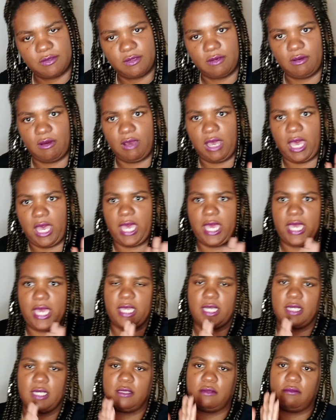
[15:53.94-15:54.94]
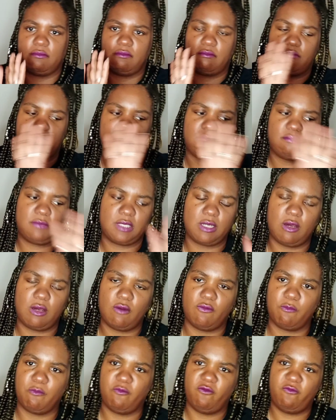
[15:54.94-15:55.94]
I don't
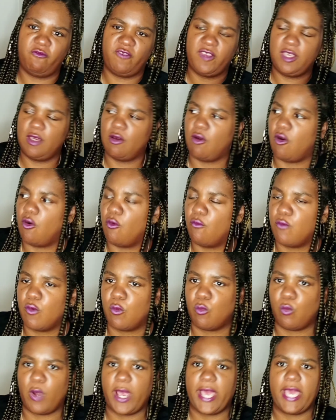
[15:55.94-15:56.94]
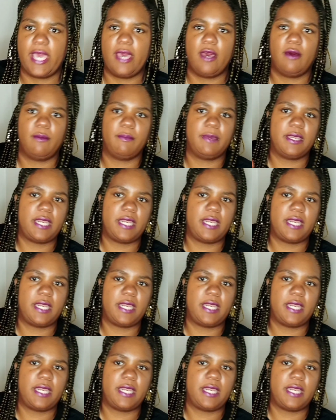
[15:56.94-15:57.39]
feel overwhelmed and